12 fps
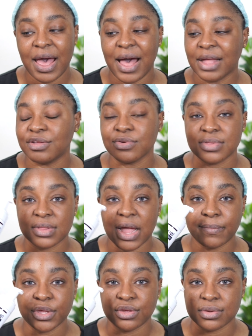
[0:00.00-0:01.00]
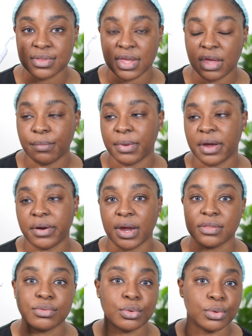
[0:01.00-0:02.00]
and just damage your skin barrier.
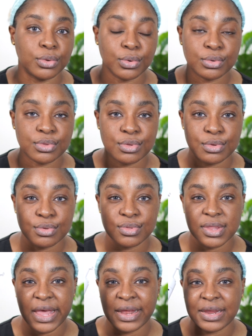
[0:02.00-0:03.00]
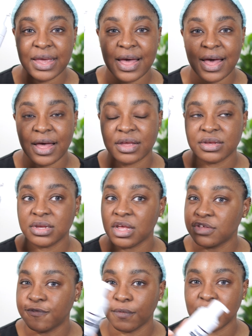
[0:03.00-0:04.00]
So don't use any harsh
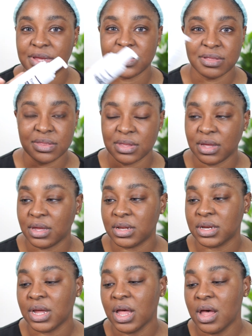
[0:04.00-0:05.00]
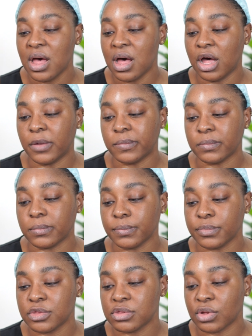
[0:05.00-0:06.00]
exfoliating
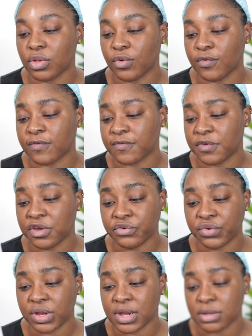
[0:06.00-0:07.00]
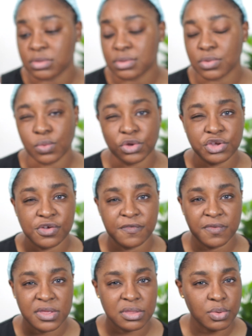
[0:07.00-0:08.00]
sort of ingredients to wash your
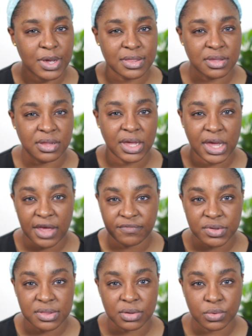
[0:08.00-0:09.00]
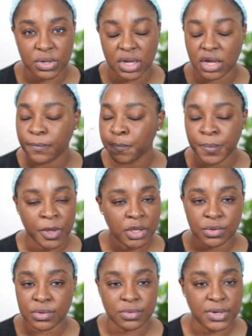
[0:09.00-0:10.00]
face twice a day, every single day.
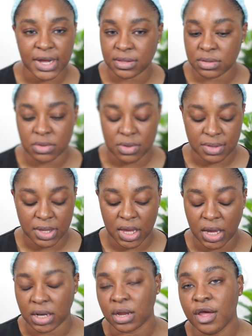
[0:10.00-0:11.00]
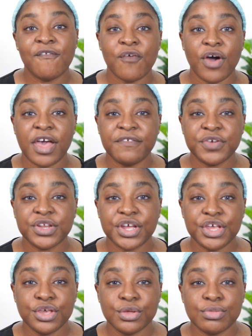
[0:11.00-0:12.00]
Don't do that to your skin. For everyday
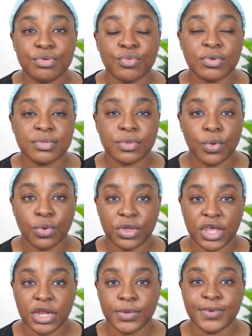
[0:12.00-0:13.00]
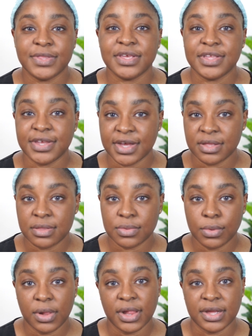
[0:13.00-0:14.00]
use, you want to go in with a
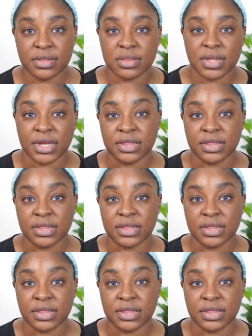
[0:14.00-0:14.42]
gentle cleanser.